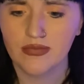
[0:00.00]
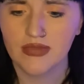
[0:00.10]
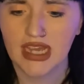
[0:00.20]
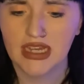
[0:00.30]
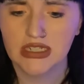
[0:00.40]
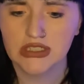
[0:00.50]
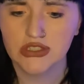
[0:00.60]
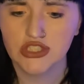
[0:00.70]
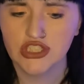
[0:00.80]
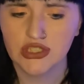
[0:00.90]
that
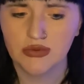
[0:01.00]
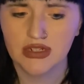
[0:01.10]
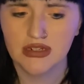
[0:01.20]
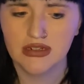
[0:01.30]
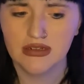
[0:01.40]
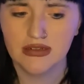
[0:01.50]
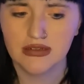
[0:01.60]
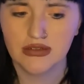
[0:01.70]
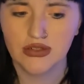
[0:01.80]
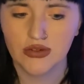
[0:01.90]
she would
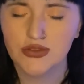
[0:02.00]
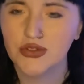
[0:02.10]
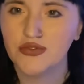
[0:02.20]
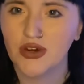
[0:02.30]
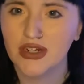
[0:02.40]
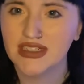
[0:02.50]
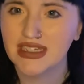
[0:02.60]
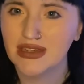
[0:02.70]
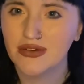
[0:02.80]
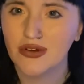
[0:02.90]
go so far to
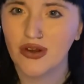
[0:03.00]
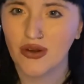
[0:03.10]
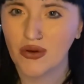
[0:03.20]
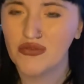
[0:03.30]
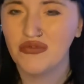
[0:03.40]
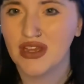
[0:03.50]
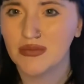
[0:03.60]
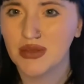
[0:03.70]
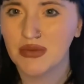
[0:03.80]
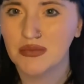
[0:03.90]
kill her own
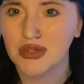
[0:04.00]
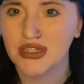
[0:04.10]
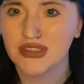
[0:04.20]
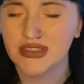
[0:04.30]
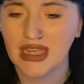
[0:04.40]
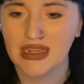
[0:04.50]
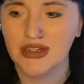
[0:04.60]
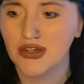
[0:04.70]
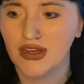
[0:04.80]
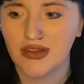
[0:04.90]
family members and
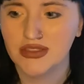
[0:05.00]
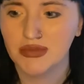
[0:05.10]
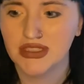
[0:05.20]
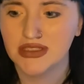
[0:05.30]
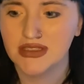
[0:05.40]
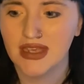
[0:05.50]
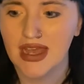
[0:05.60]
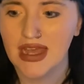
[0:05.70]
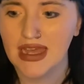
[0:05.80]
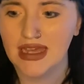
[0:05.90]
her husband's
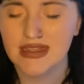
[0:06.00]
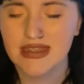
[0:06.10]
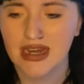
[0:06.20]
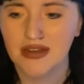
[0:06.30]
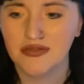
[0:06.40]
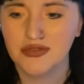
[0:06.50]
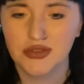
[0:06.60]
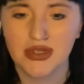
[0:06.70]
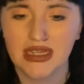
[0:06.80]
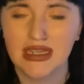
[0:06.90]
instead of
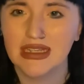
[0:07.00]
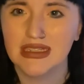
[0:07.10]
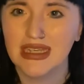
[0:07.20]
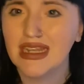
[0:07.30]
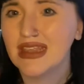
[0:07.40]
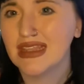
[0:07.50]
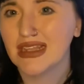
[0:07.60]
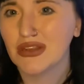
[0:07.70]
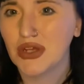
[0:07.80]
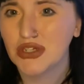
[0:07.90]
doing anything that a
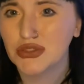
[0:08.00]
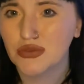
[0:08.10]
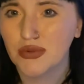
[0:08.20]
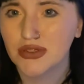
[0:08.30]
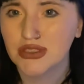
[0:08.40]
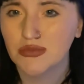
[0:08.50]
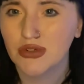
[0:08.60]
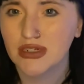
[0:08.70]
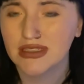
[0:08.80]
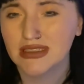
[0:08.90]
logical person
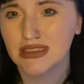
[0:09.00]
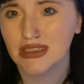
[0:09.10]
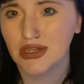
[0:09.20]
would, is